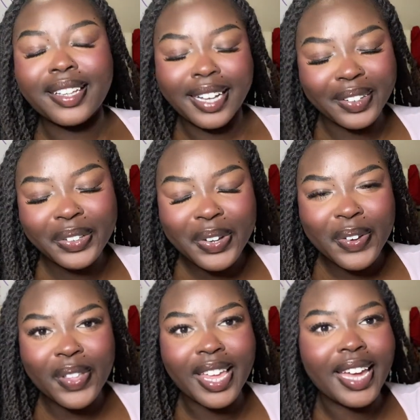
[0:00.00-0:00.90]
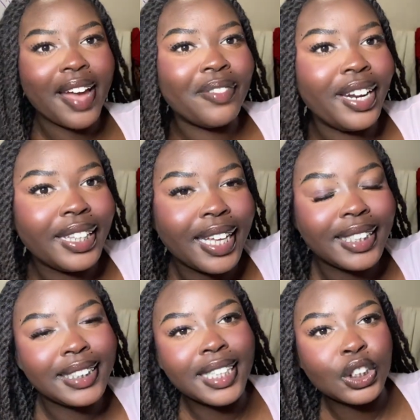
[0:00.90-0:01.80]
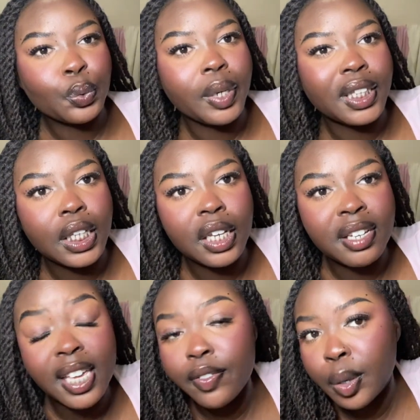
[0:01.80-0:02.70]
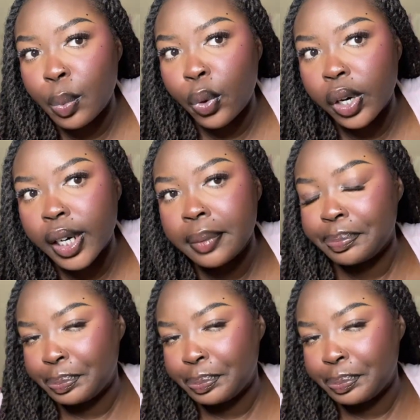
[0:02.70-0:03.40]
I don't know, like I feel like they accentuate the look even more.